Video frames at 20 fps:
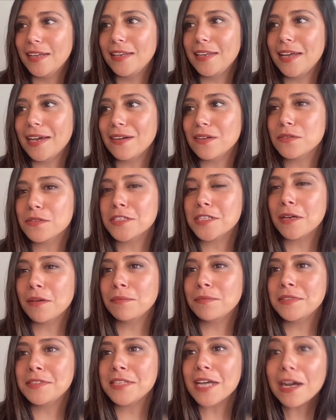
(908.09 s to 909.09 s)
Now,
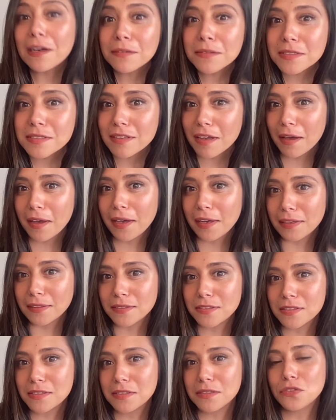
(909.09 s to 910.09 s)
some
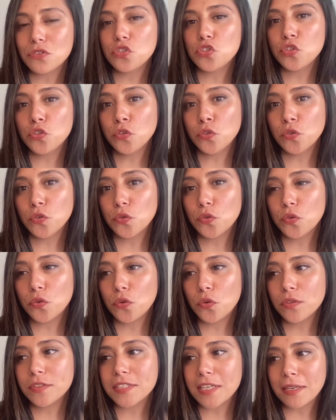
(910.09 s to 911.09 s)
downsides to
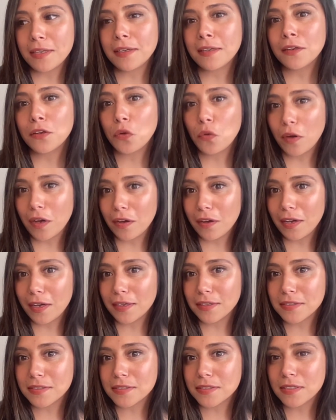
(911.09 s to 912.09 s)
dating an
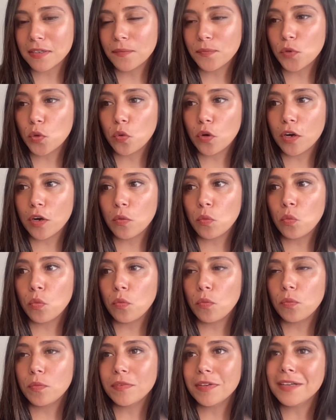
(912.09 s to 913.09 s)
Aquarius, or
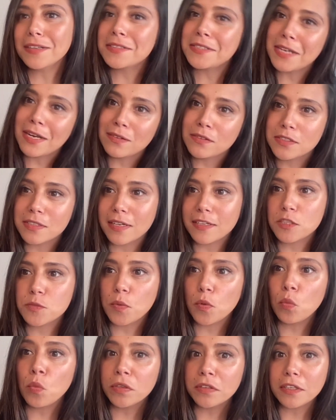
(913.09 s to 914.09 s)
not downsides,
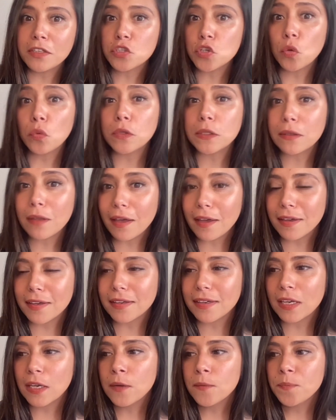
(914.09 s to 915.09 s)
but what they don't
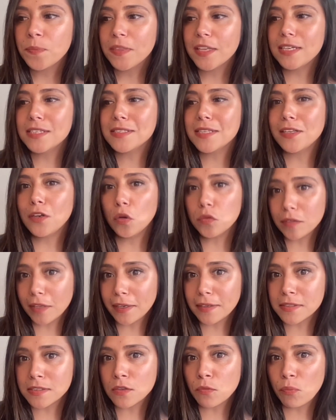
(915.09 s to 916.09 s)
like is they don't
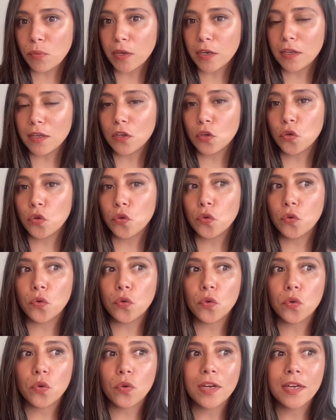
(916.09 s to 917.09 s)
like somebody
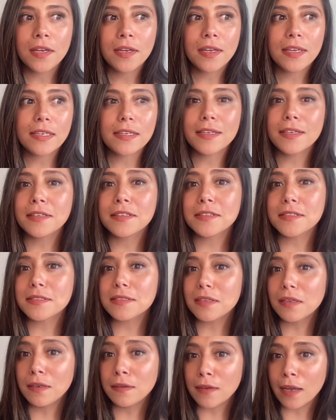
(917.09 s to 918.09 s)
who is
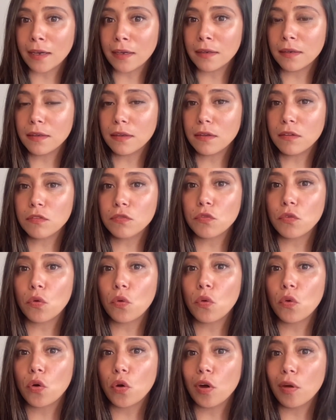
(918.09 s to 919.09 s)
negative,
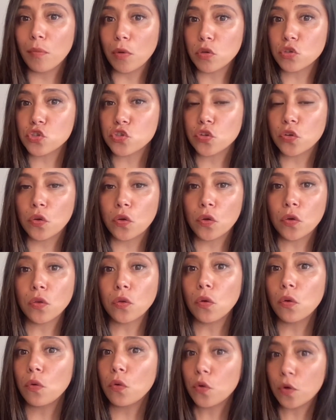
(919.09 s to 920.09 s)

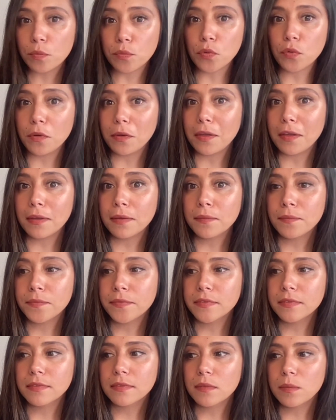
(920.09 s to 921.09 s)
emotional, or moody,
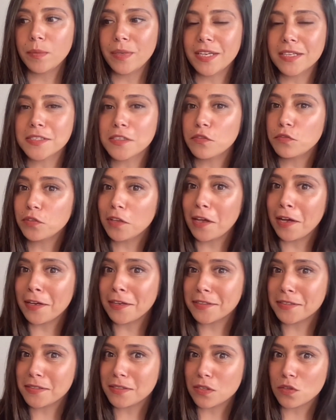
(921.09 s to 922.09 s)
because it
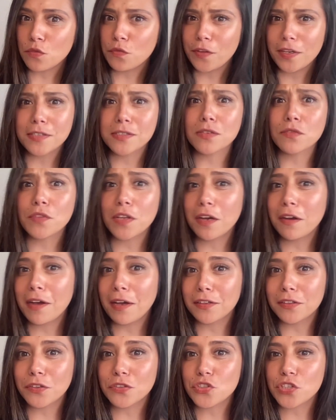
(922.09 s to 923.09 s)
flies in the face of their
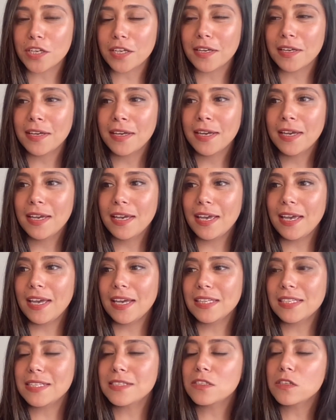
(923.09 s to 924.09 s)
energy.
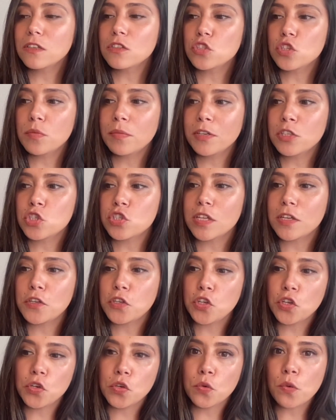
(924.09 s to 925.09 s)
And it's not so much
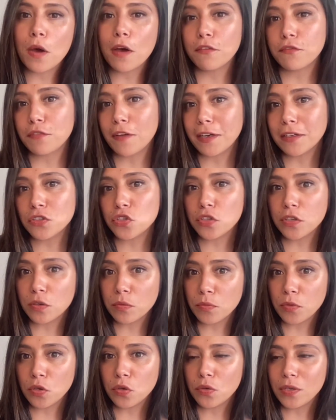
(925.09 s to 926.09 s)
that you affect their
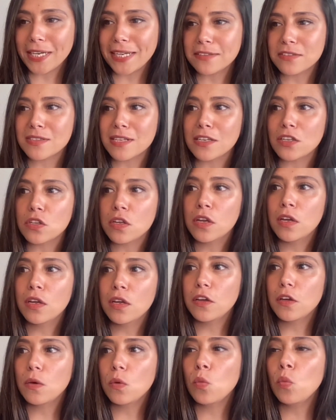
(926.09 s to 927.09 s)
mood, it's like
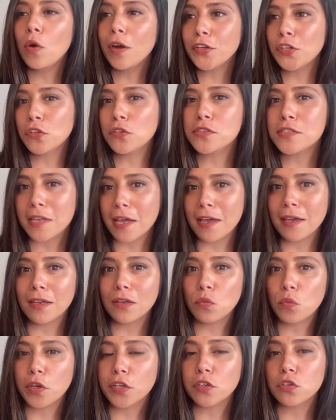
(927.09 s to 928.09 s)
what you're saying
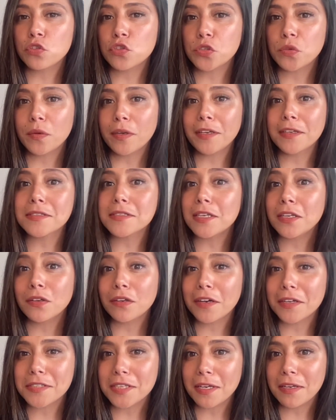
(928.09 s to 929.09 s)
and what you're doing is
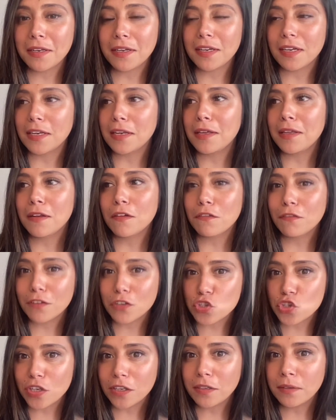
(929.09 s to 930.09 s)
irritating and
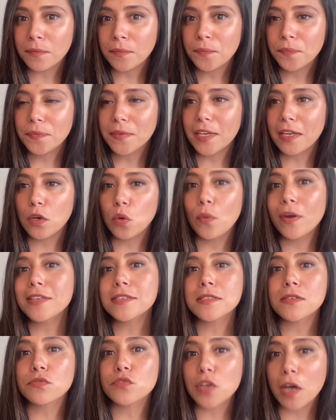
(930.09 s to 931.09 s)
inefficient and a
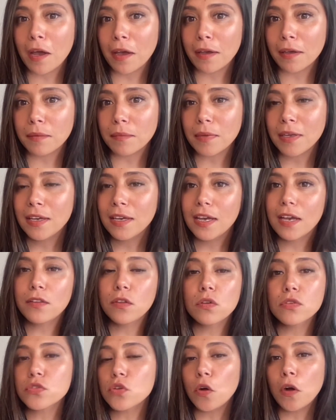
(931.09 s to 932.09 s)
waste of time. And
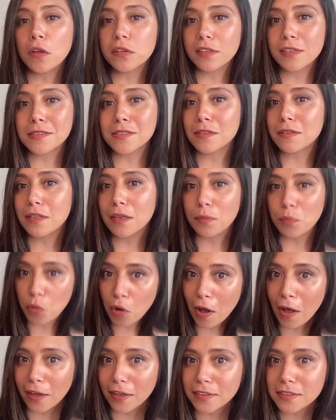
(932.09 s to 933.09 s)
those are all things that they
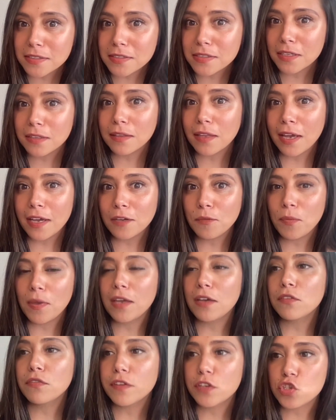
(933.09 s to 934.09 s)
prize. They like
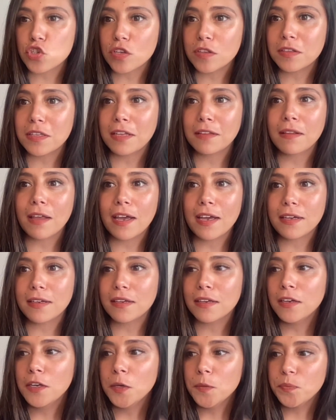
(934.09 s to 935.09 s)
being efficient, they
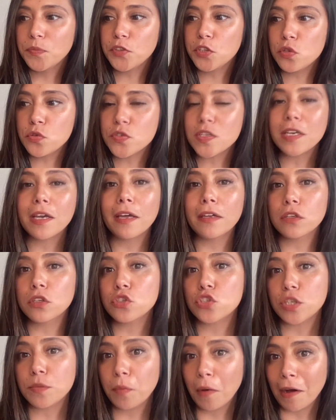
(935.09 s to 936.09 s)
like using
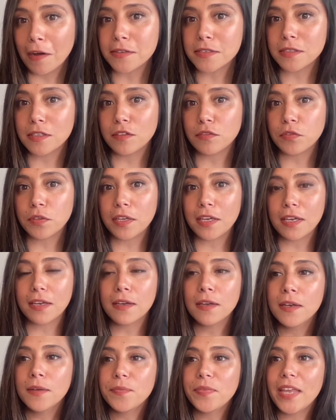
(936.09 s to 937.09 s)
energy
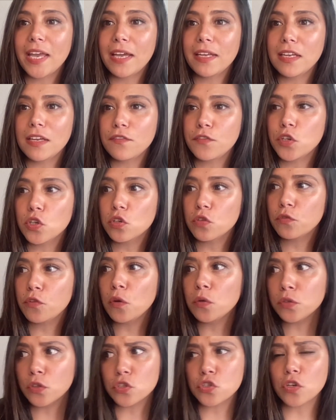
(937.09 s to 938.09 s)
positively. And if you're
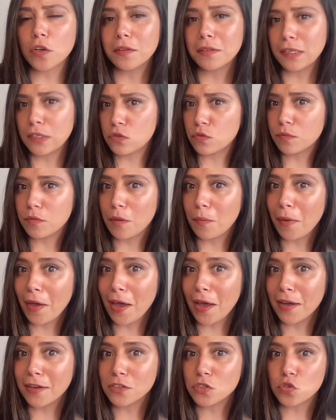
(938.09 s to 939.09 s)
focused on things from the
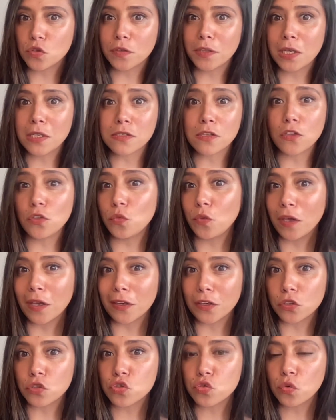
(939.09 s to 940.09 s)
past or things that you
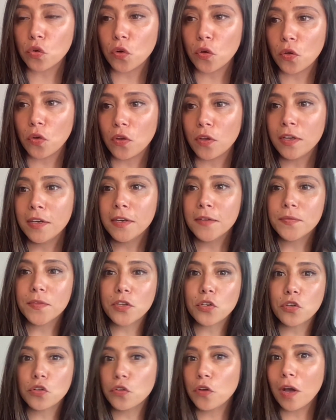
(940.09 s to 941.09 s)
can't control,
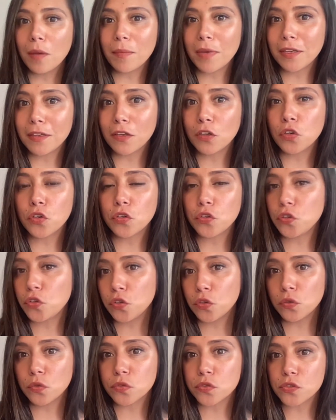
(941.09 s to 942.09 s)
then you're not making good
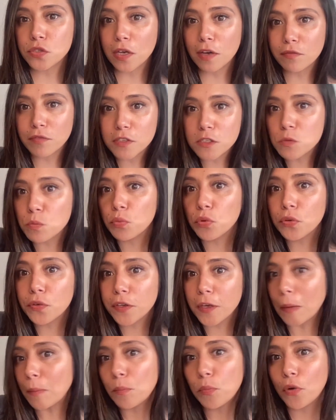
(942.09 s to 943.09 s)
use of this
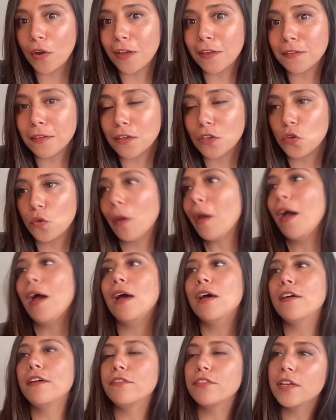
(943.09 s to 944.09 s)
brilliant brain that you
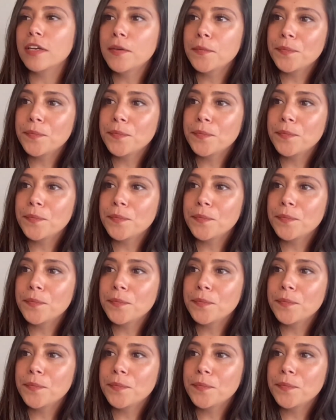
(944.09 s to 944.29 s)
have.